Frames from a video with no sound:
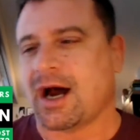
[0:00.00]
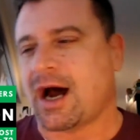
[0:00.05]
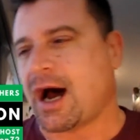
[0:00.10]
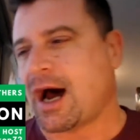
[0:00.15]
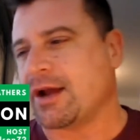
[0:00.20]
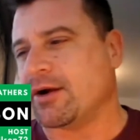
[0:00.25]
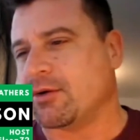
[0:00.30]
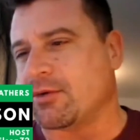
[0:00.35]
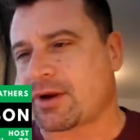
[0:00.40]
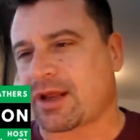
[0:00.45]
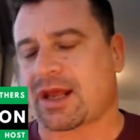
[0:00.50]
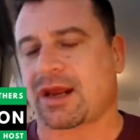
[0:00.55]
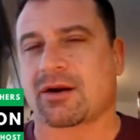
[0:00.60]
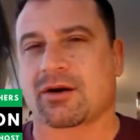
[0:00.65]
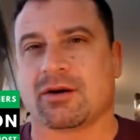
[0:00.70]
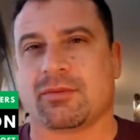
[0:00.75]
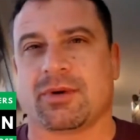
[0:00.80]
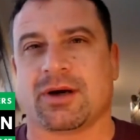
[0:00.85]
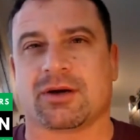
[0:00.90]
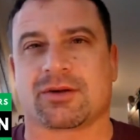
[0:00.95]
I don't care
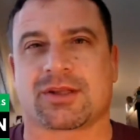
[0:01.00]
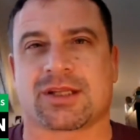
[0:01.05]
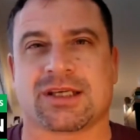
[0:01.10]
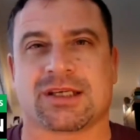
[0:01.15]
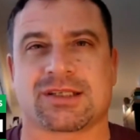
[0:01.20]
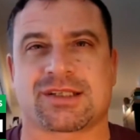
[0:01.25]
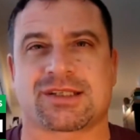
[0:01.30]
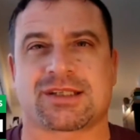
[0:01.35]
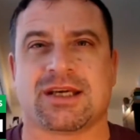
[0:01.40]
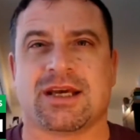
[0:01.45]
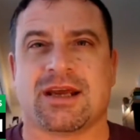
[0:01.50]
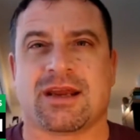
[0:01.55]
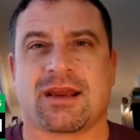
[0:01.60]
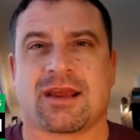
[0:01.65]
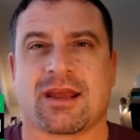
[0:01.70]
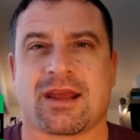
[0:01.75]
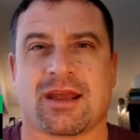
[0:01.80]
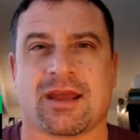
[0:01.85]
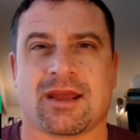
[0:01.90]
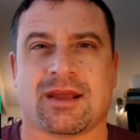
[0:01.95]
about this.
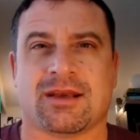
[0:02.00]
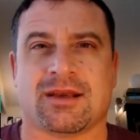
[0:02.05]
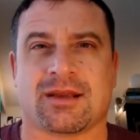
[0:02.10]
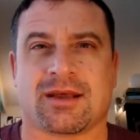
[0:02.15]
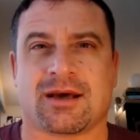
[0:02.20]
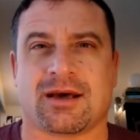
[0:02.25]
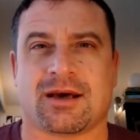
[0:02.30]
And